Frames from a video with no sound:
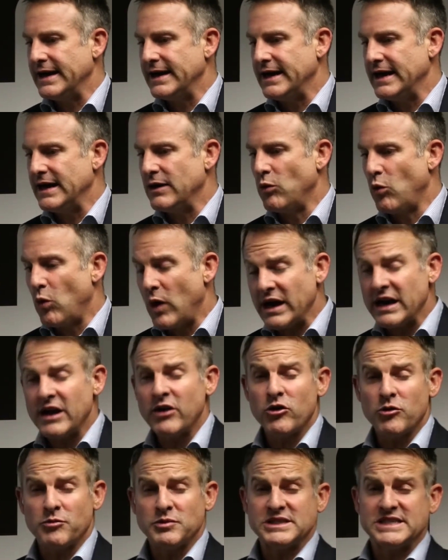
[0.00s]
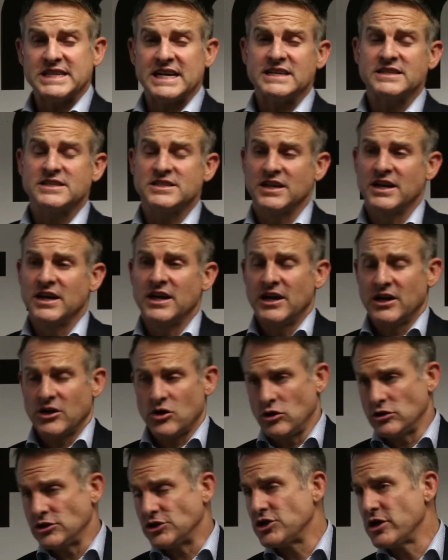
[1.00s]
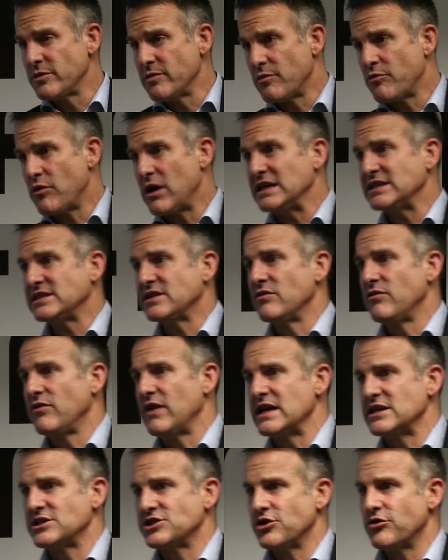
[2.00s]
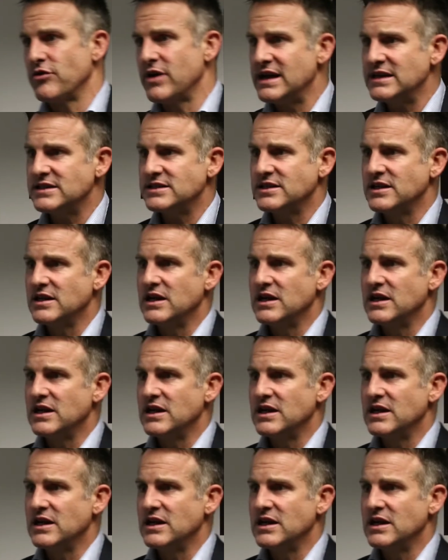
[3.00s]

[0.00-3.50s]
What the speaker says: 100% consumer price inflation rate.